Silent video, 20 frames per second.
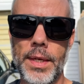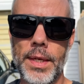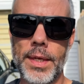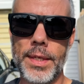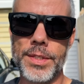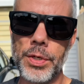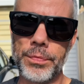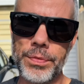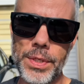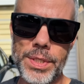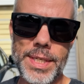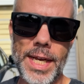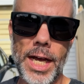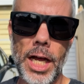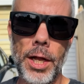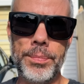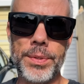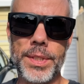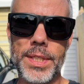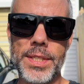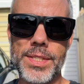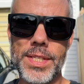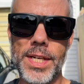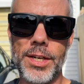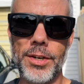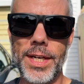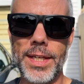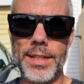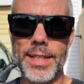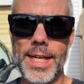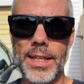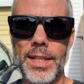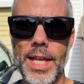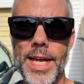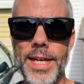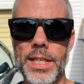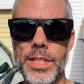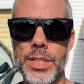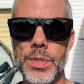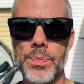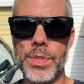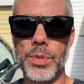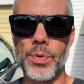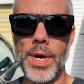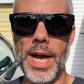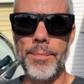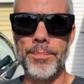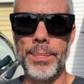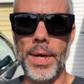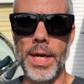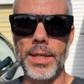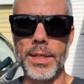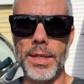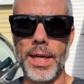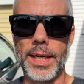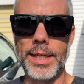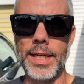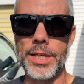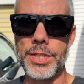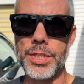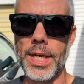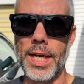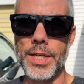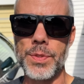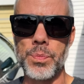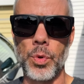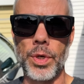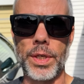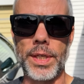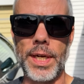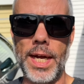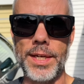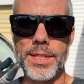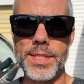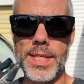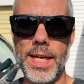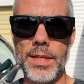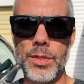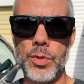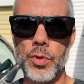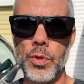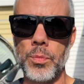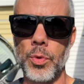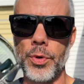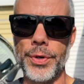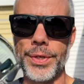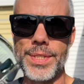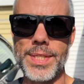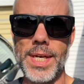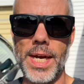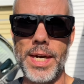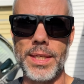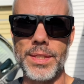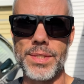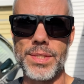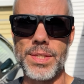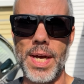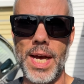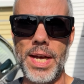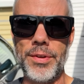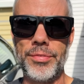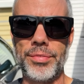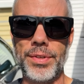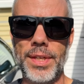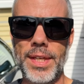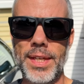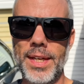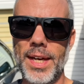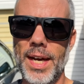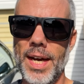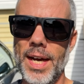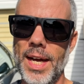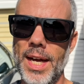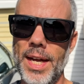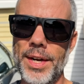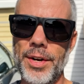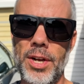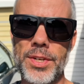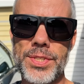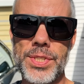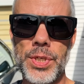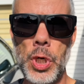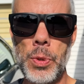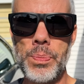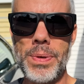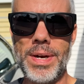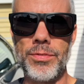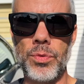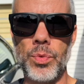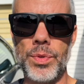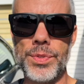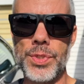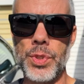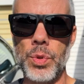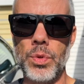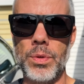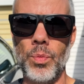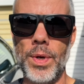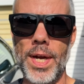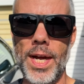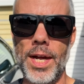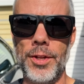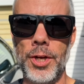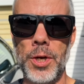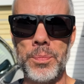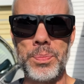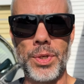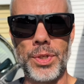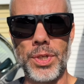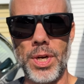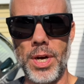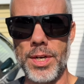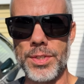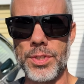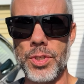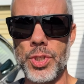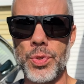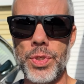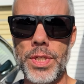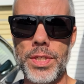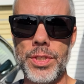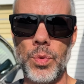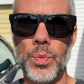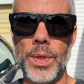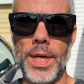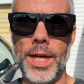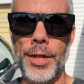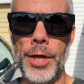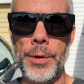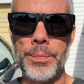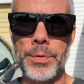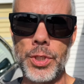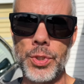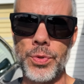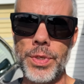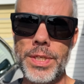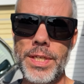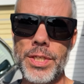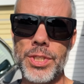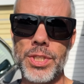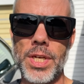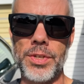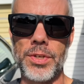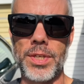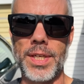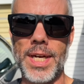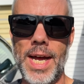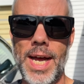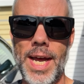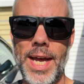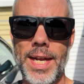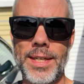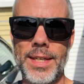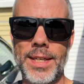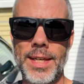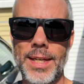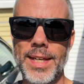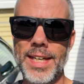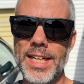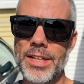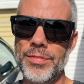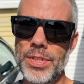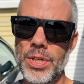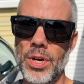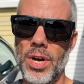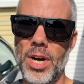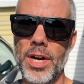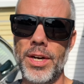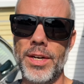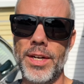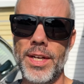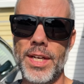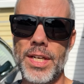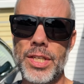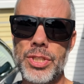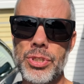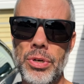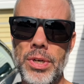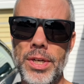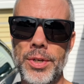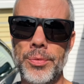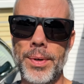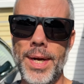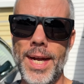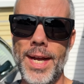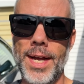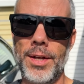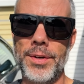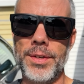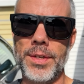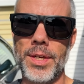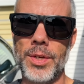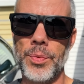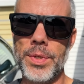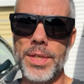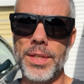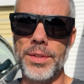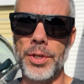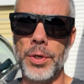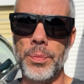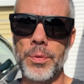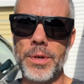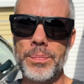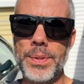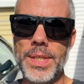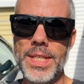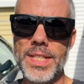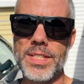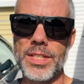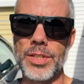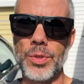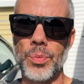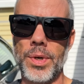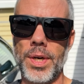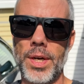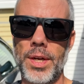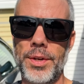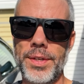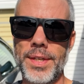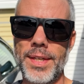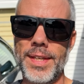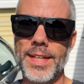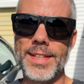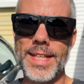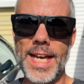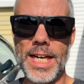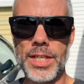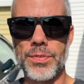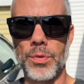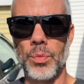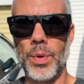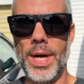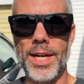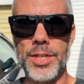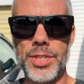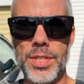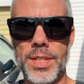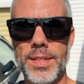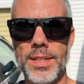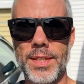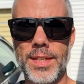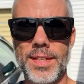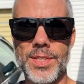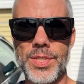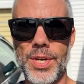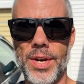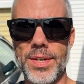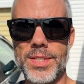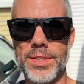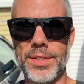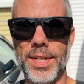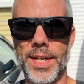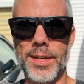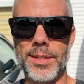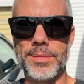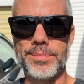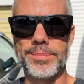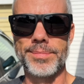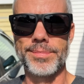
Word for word: So if this helped, consider hitting that like and subscribe button. I can get you guys more content, do more exciting stuff. Uh, and also hope everyone's doing well. Hope your cars are treating you well. Hope you're treating each other kind. If you aren't, turn it around. We need a little more peace in the world. Thanks for watching. Talk to you later.